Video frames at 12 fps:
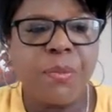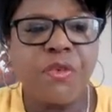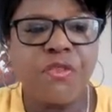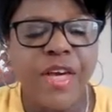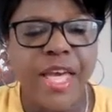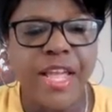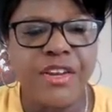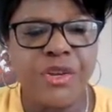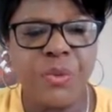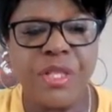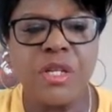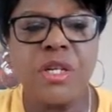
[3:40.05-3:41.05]
provide
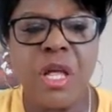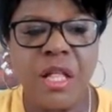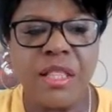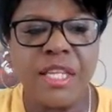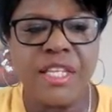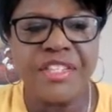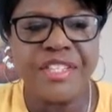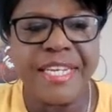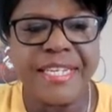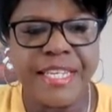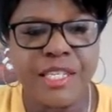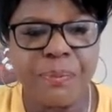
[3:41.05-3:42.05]
you with the knowledge
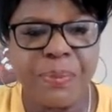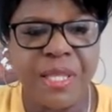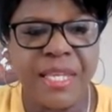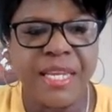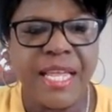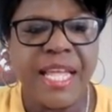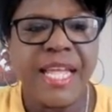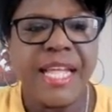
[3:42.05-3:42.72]
and discipline